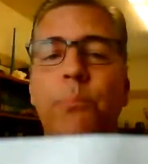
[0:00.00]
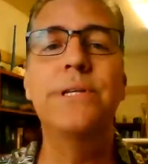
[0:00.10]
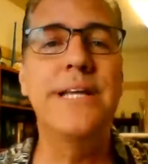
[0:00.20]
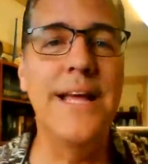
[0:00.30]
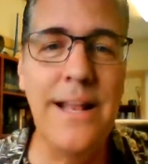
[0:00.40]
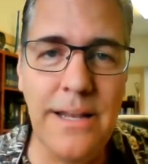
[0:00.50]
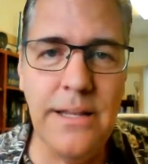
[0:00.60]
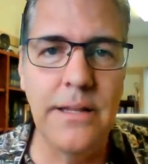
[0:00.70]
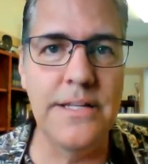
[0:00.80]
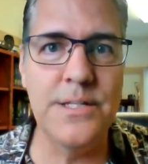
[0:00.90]
Pretend
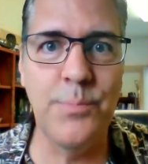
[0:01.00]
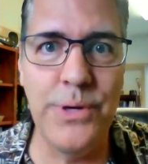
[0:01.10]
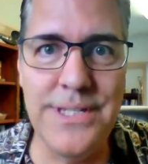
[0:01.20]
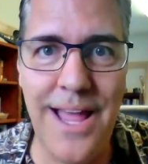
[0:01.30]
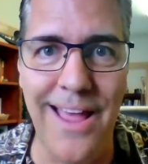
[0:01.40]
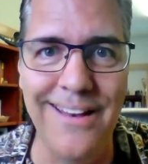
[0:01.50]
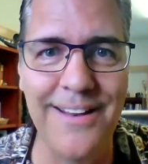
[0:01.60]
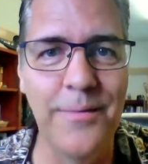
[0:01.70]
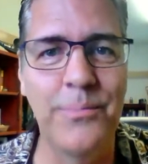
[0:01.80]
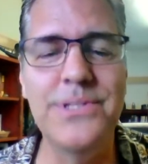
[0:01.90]
there's
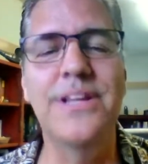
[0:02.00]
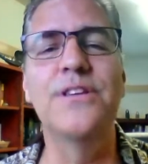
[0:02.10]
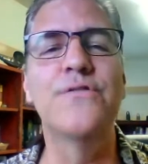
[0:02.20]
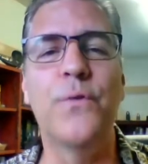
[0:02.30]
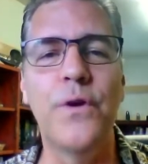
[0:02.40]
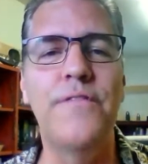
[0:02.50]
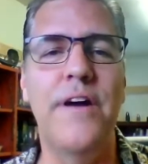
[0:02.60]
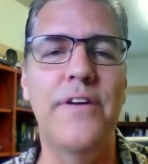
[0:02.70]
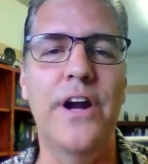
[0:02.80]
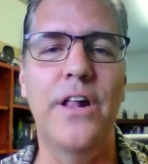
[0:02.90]

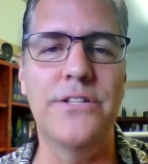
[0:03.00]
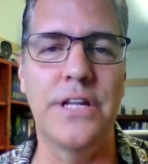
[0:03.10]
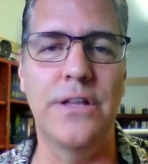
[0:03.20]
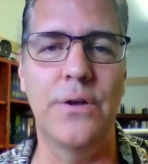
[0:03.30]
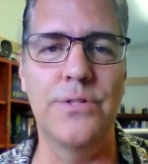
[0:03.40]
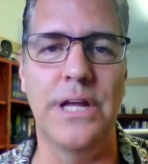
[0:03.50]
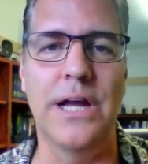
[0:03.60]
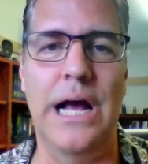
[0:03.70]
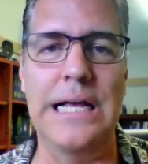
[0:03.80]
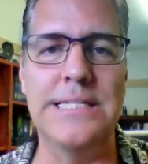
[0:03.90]
$4,500 in closing
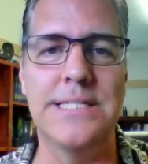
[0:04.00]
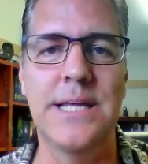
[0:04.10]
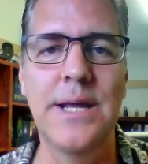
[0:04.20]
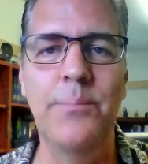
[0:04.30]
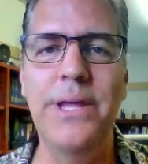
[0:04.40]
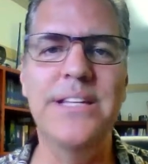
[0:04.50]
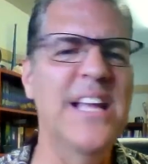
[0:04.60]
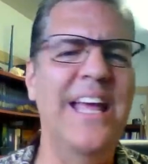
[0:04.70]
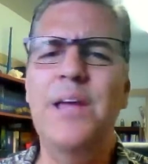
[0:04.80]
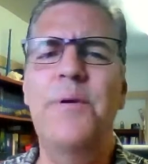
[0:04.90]
costs, because
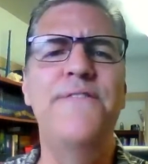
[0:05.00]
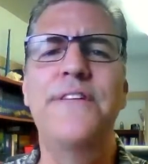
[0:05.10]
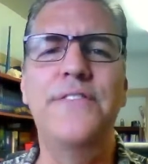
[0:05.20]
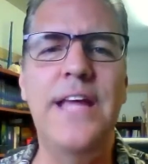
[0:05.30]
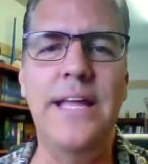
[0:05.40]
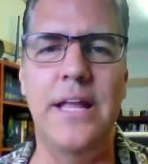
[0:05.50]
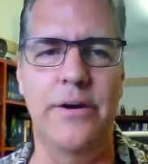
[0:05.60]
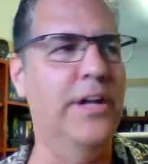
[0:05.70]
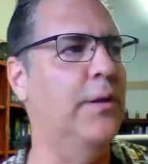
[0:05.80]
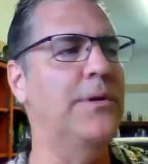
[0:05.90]
it could be
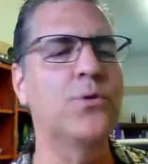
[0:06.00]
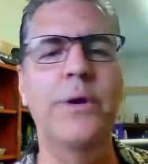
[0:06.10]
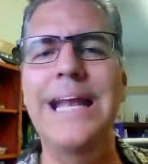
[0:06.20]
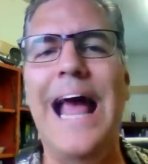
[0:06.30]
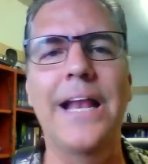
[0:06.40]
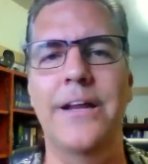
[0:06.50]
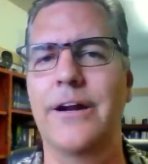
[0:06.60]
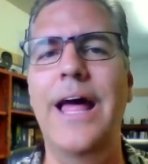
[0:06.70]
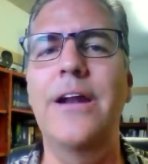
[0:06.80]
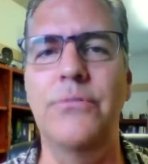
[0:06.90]
$5,800, it could be $2,900.
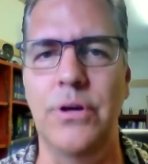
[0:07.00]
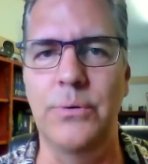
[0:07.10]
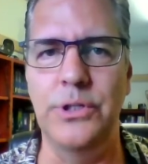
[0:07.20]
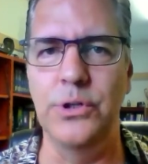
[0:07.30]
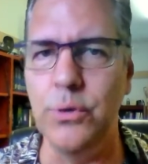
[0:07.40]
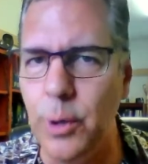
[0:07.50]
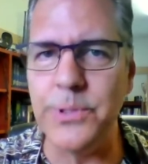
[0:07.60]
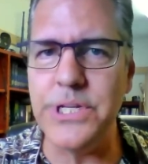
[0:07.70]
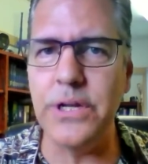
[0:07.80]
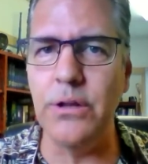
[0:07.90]
I don't know what your
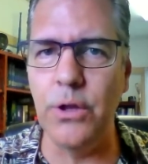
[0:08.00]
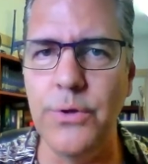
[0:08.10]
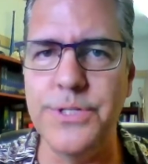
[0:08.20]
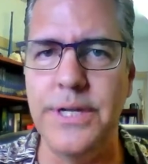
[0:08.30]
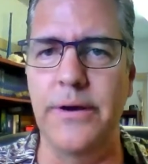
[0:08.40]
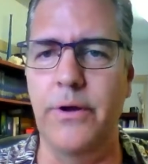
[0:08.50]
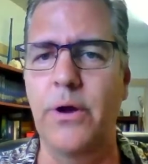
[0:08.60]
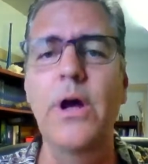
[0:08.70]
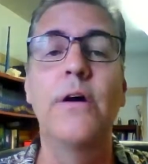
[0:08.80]
particular scenario.